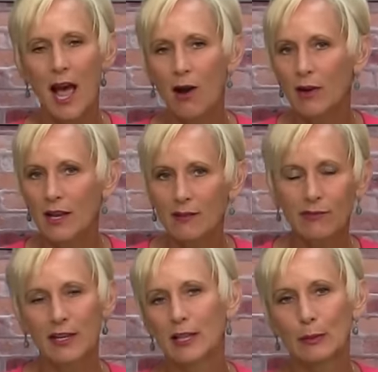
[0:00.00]
out and
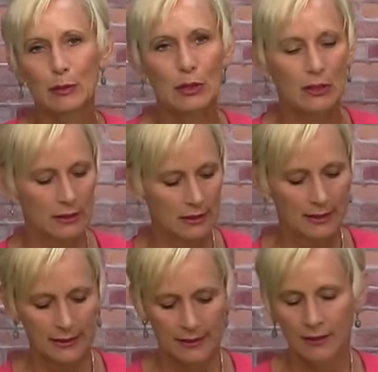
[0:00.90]
available
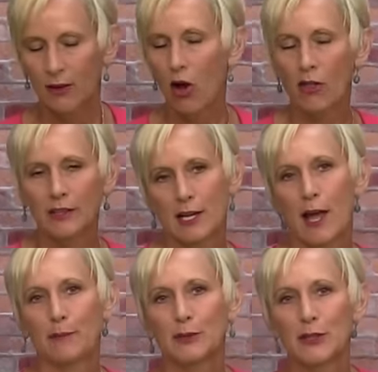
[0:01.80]
all the
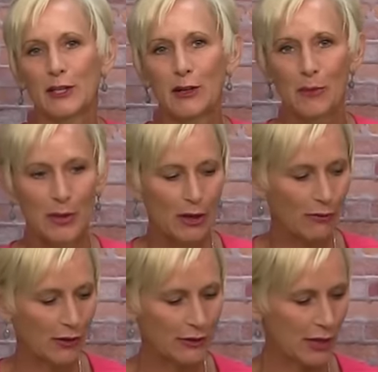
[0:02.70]
time so that you can put your
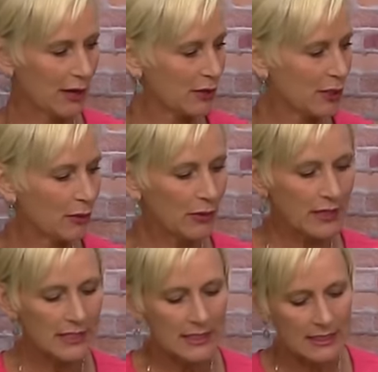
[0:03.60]
fingers on it. So
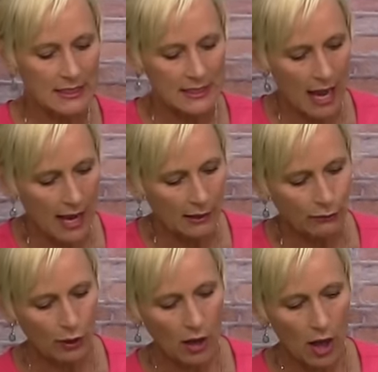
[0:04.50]
this is designed
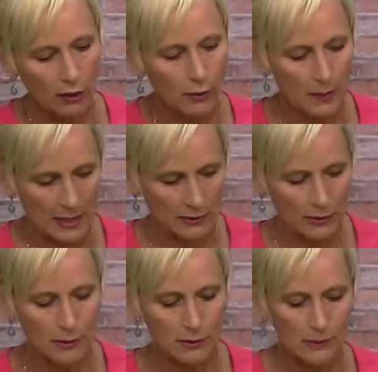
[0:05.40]
for colored
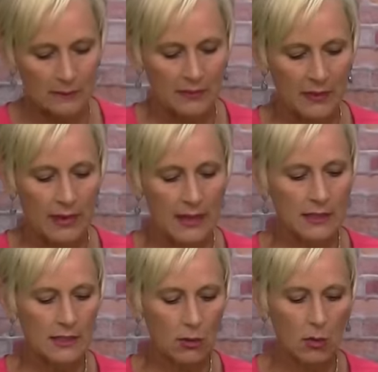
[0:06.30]
pencils.
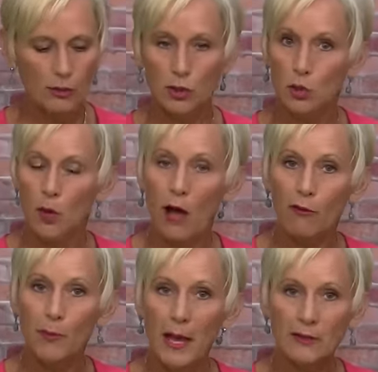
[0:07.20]
It's, it holds
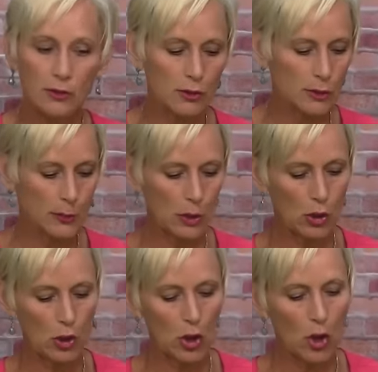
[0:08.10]
12 pencils
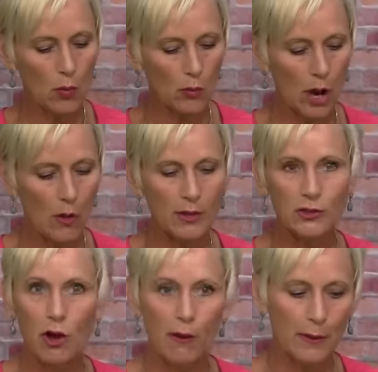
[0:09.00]
per row. It's
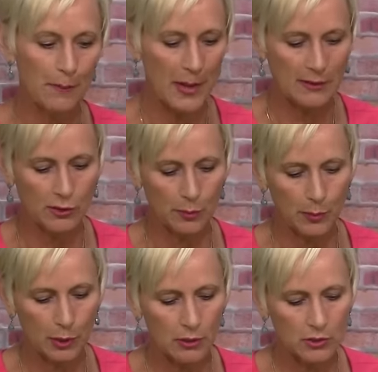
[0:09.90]
called the Pencil
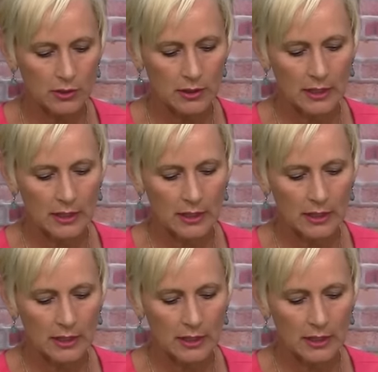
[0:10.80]
Perch.